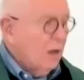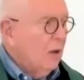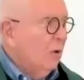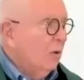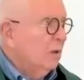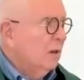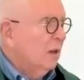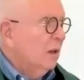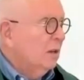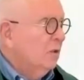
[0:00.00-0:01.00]

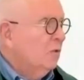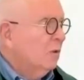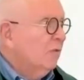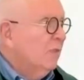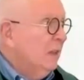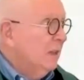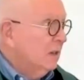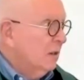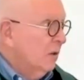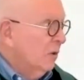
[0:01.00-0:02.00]
tone, neutral
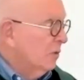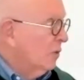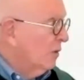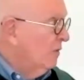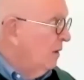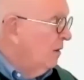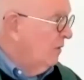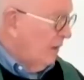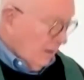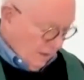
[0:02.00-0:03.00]
feeling tone or
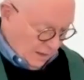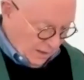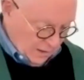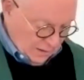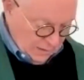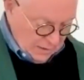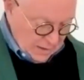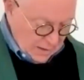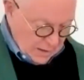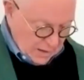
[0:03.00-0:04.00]
vedana
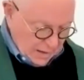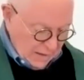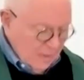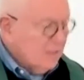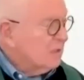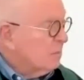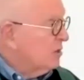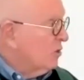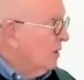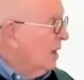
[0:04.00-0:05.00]
is a
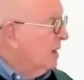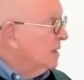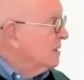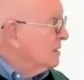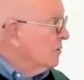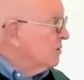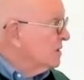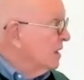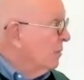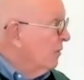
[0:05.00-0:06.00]
special case, as I
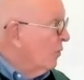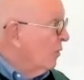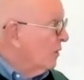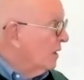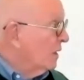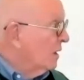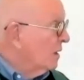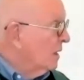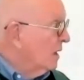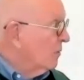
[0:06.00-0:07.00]
was saying before,
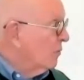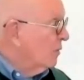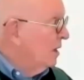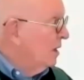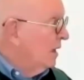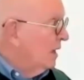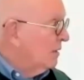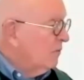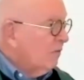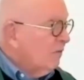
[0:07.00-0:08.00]
that
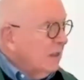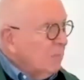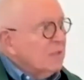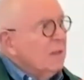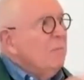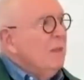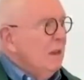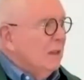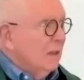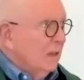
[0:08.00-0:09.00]
it flips
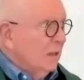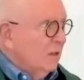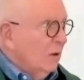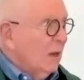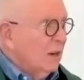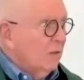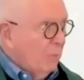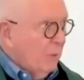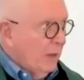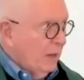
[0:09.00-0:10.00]
immediately into a kind
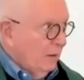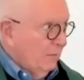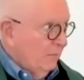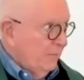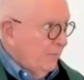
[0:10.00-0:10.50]
of a pain.